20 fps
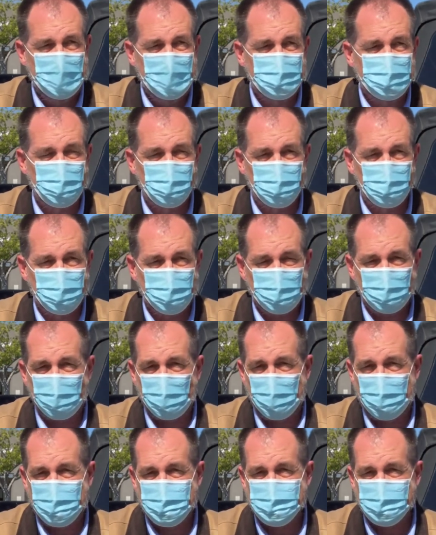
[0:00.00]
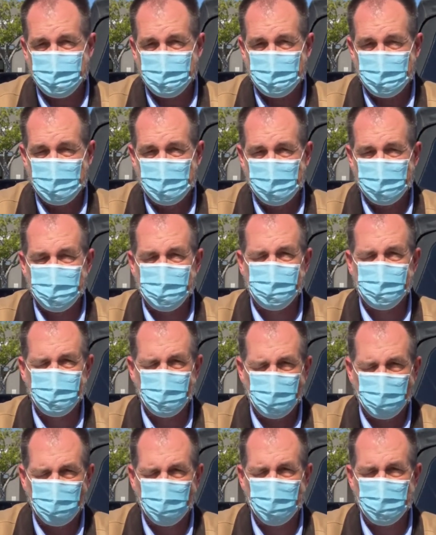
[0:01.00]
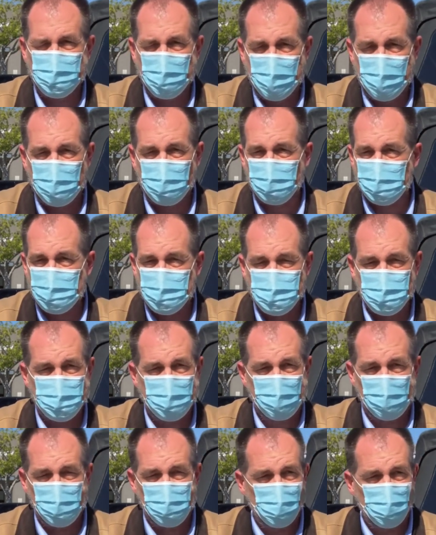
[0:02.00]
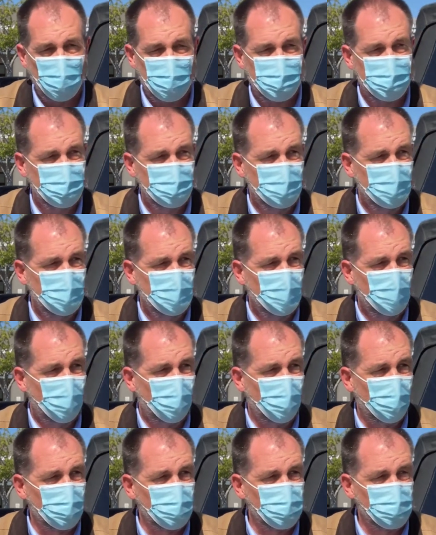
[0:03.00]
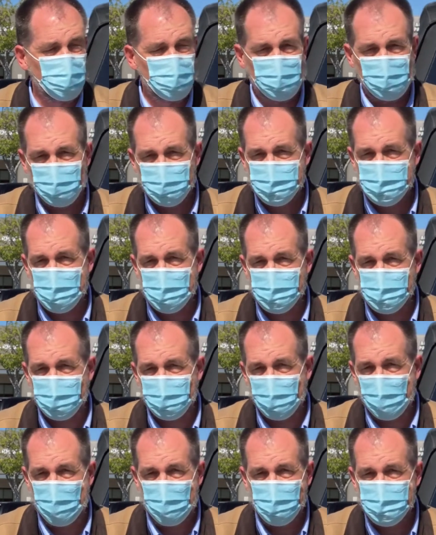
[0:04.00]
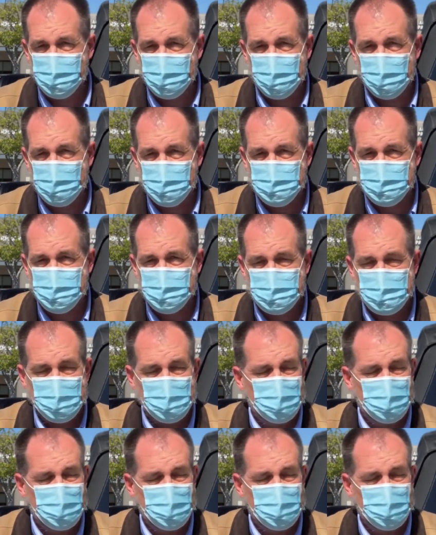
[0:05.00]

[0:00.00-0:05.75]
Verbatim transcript: to realize that the truth of the matter is no matter what our world says around us